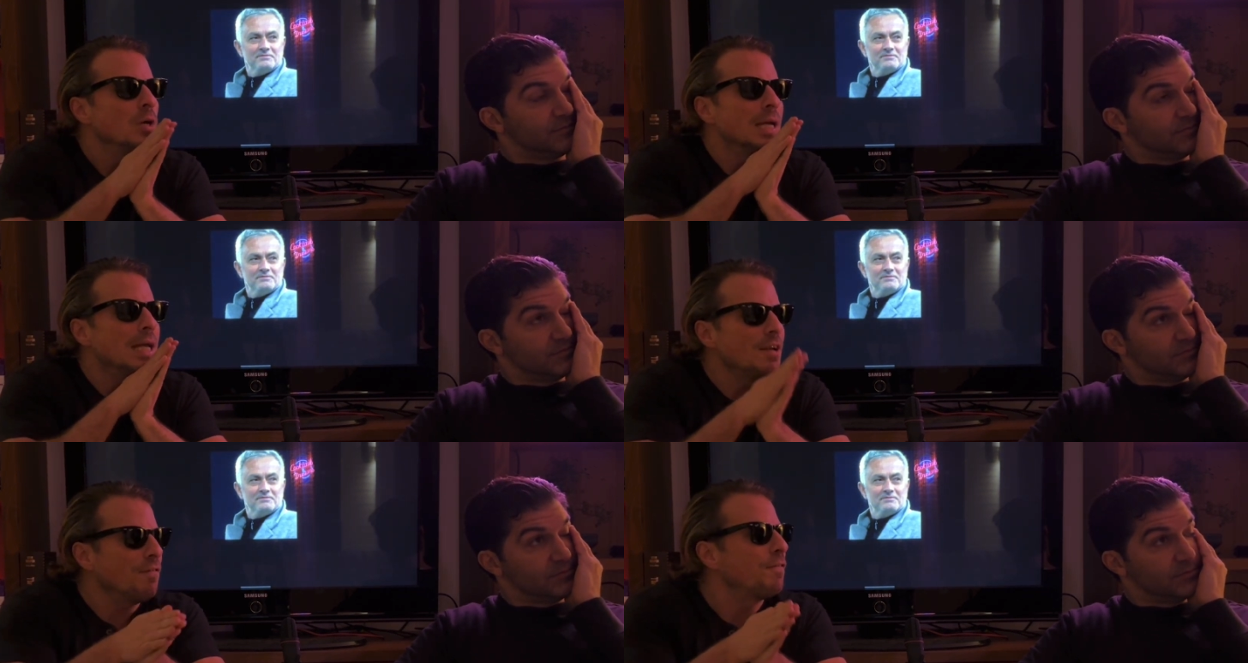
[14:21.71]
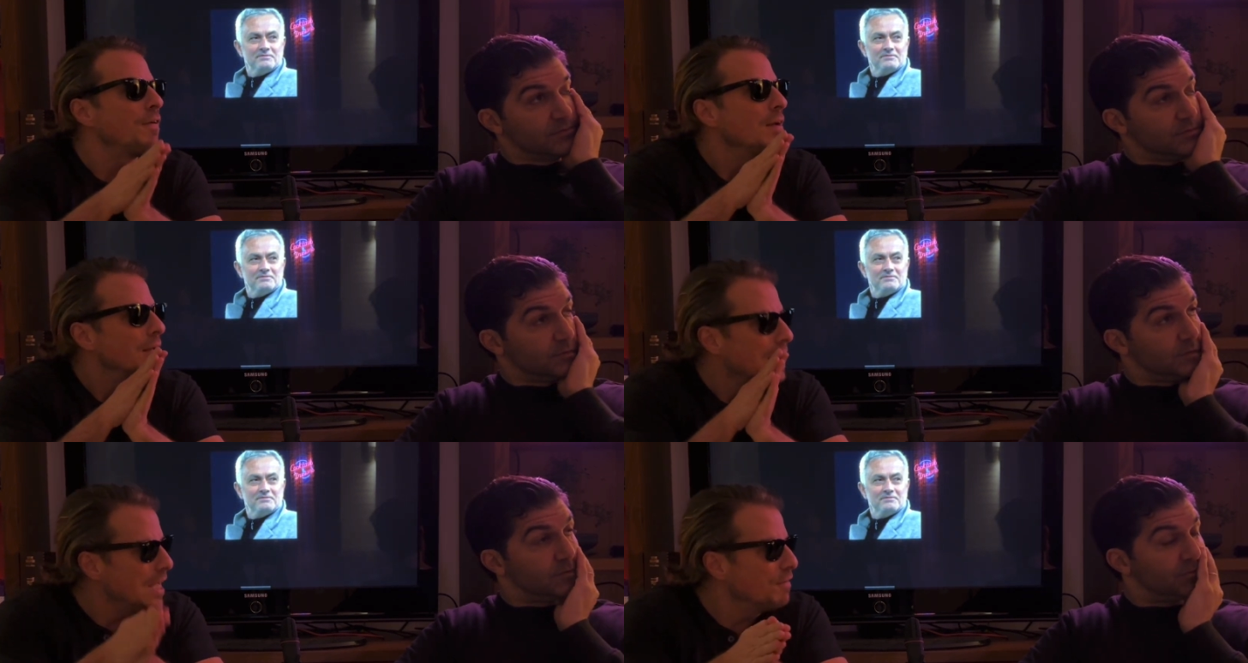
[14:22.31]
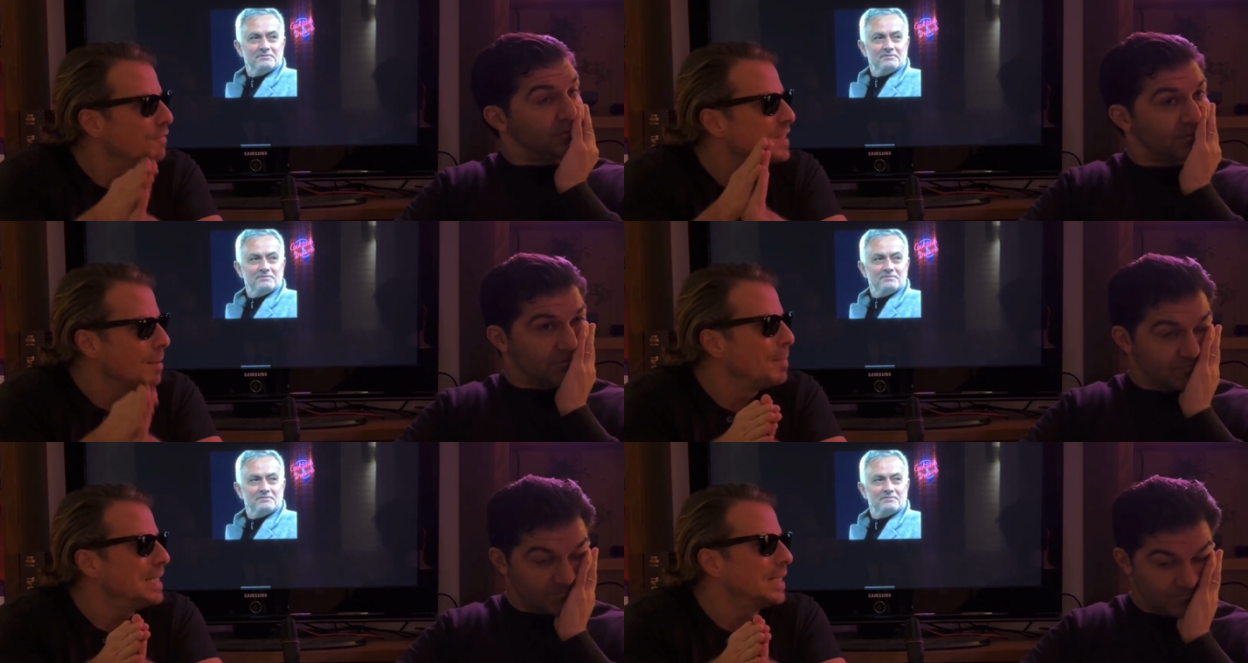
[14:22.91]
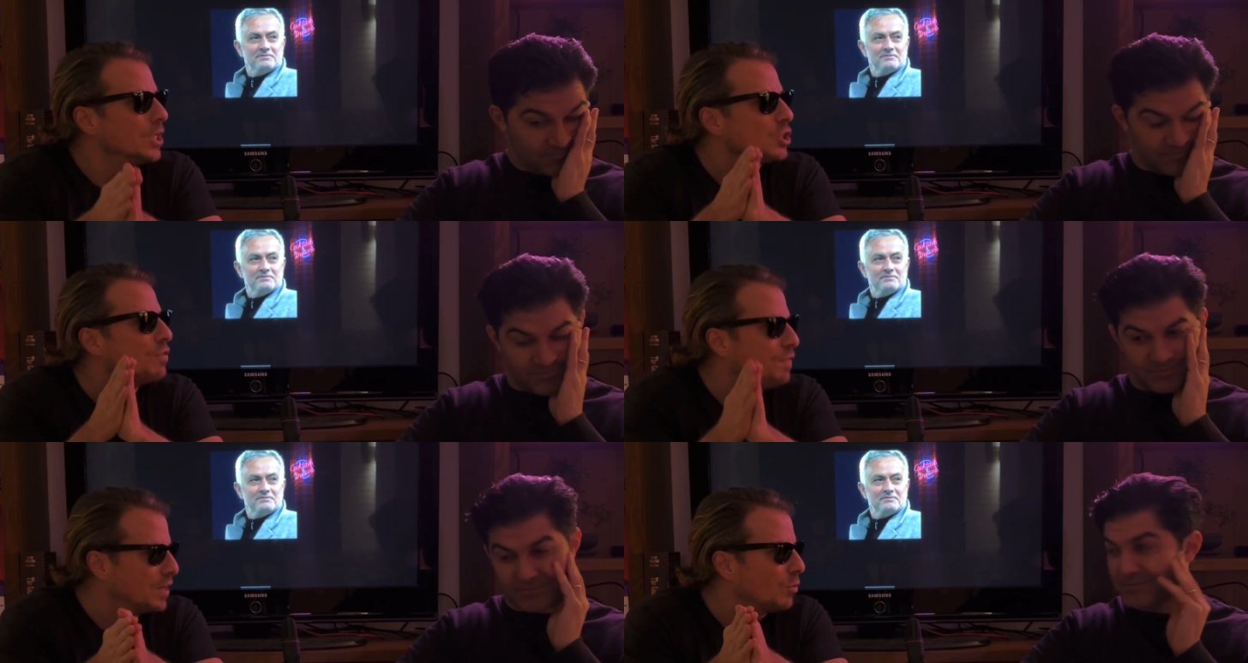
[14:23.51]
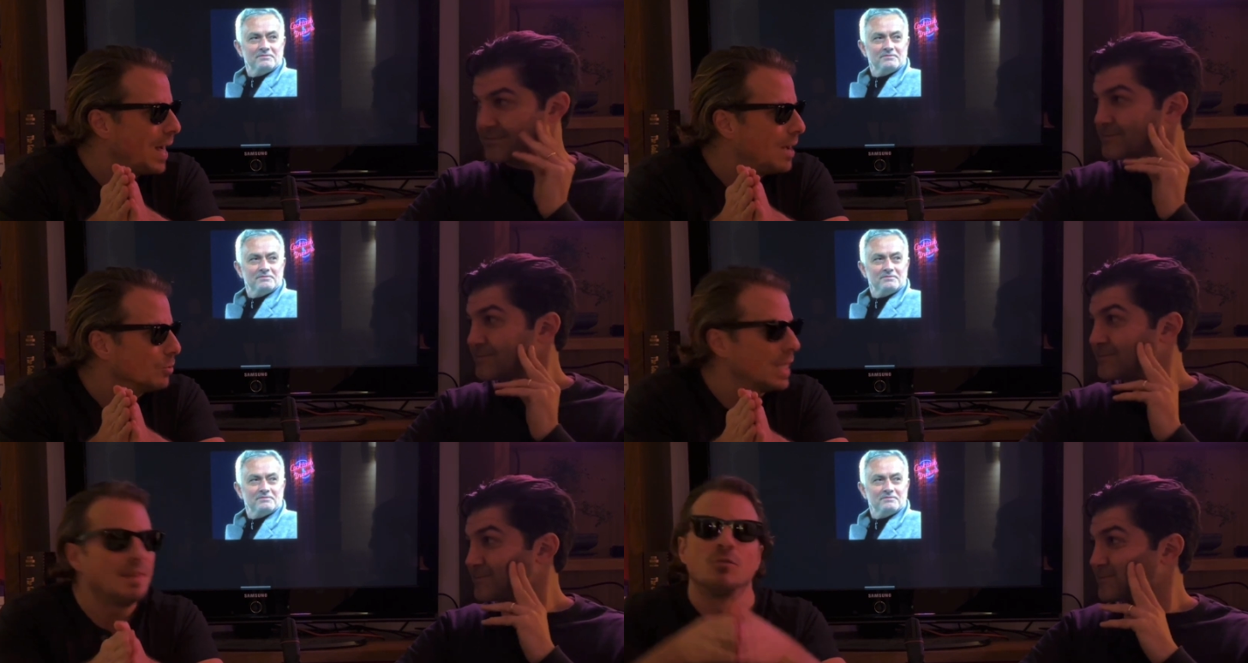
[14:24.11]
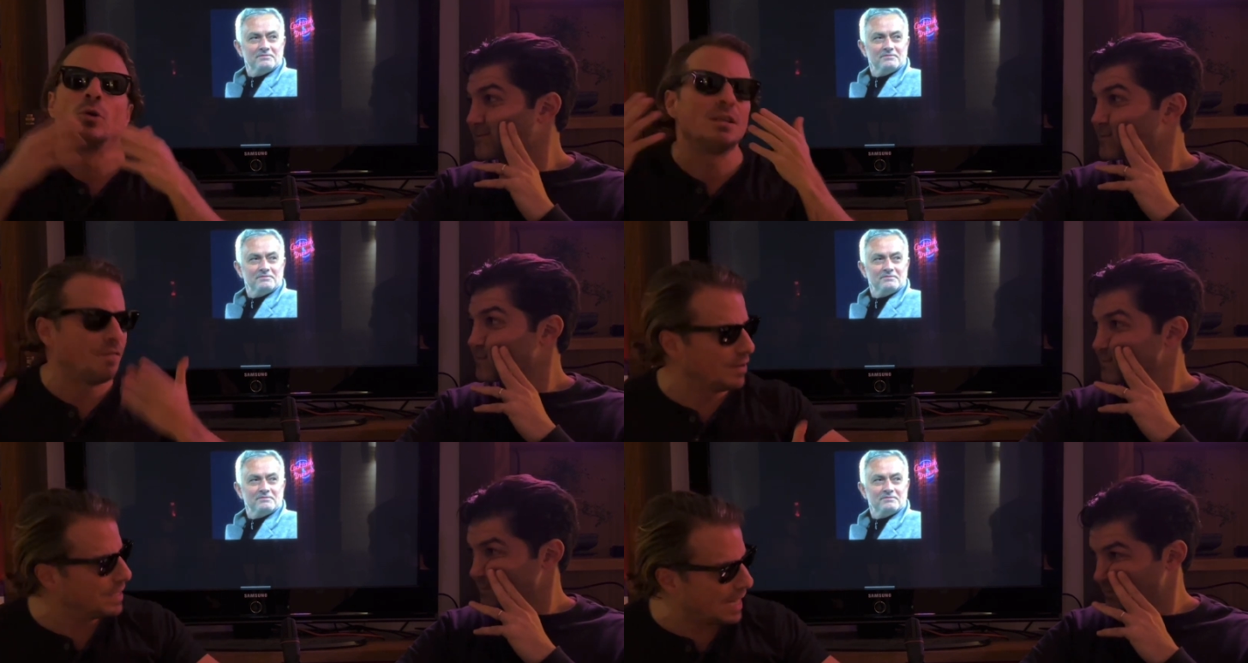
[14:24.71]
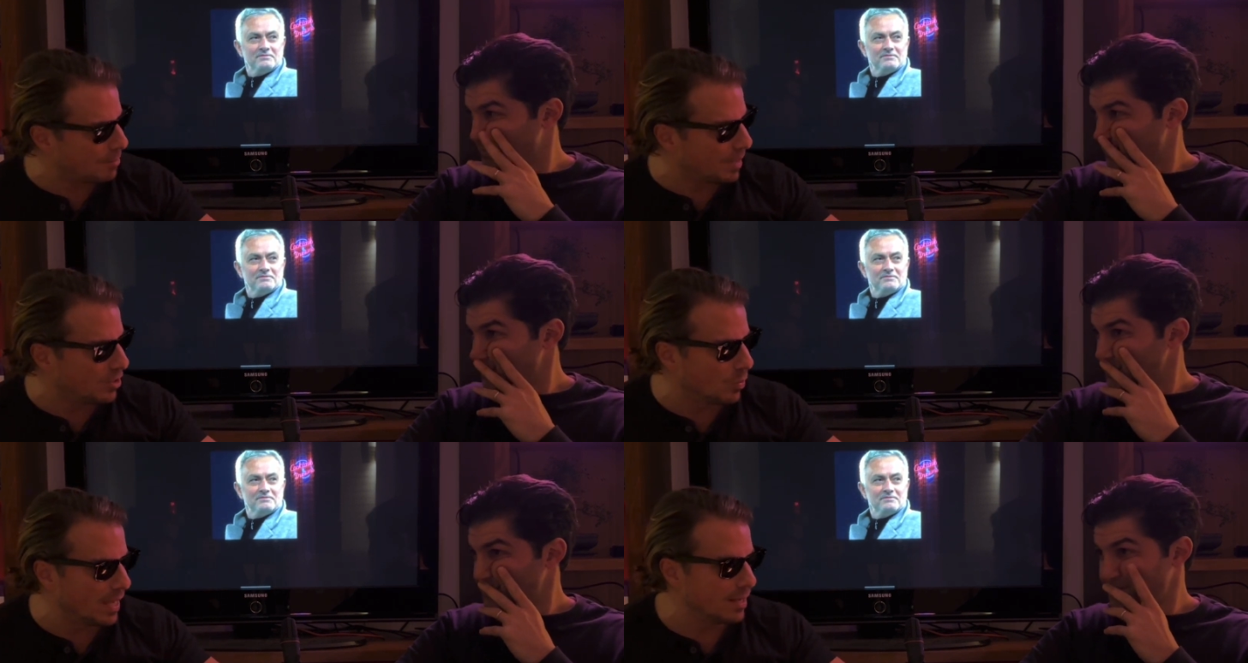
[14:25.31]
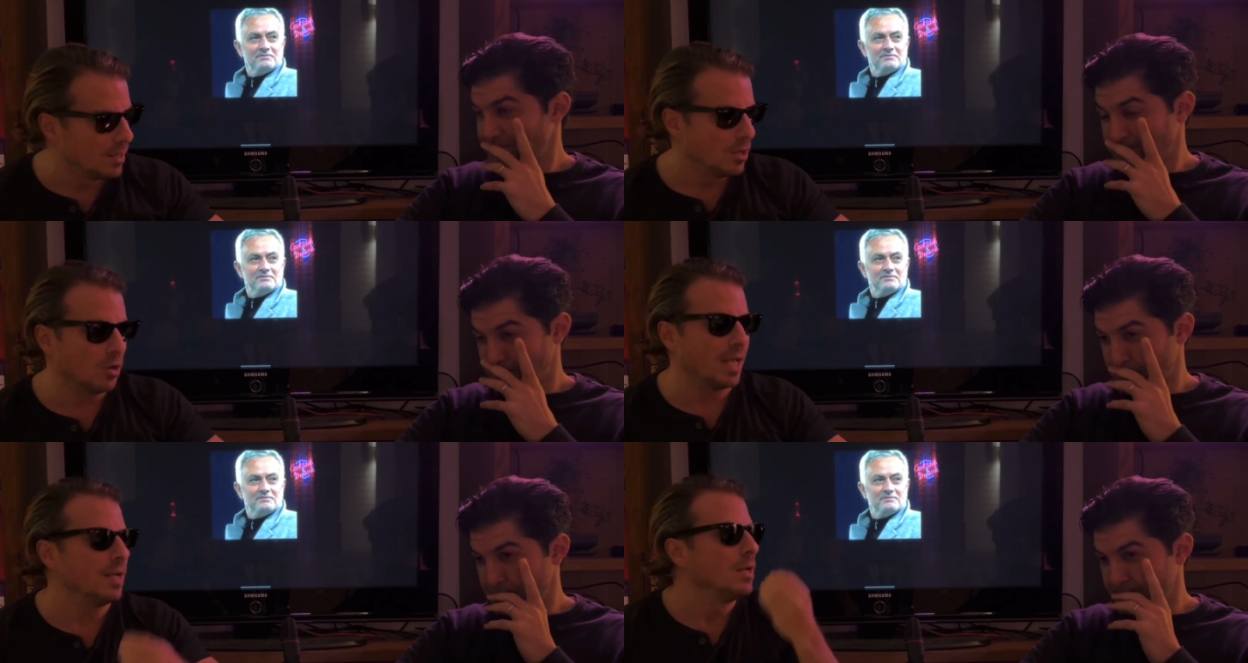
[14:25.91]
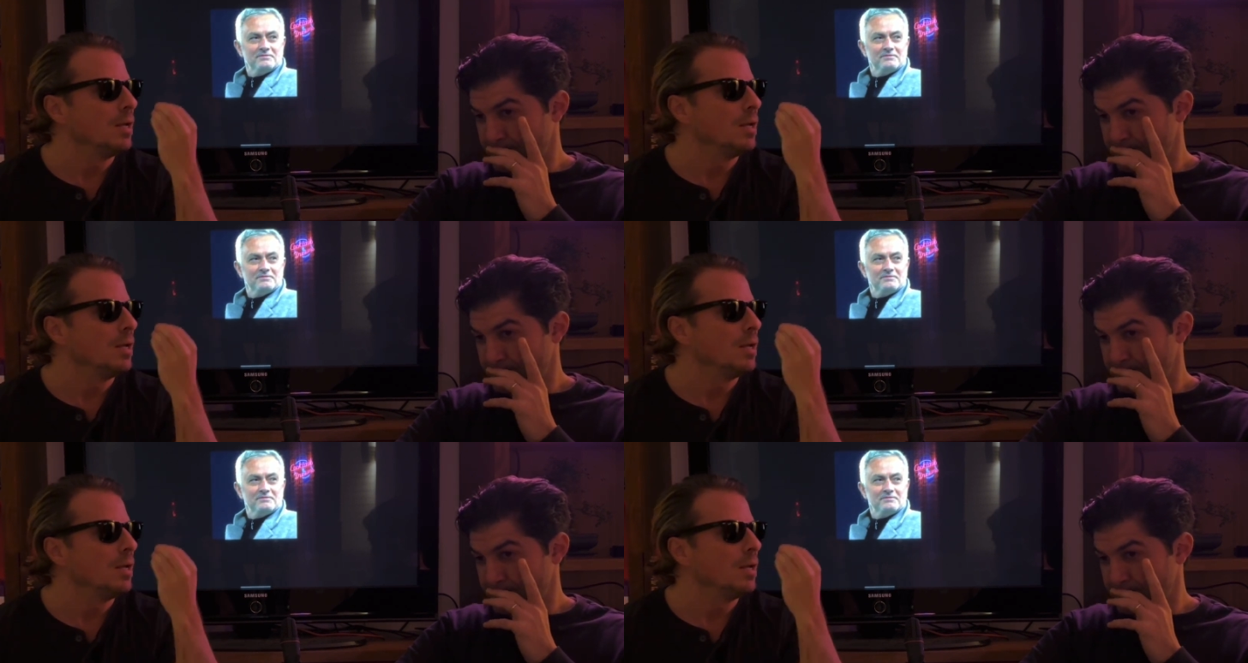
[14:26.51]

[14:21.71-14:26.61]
Speaker 1: If if somebody can just figure out, and they've already figured it out, by the way. Okay.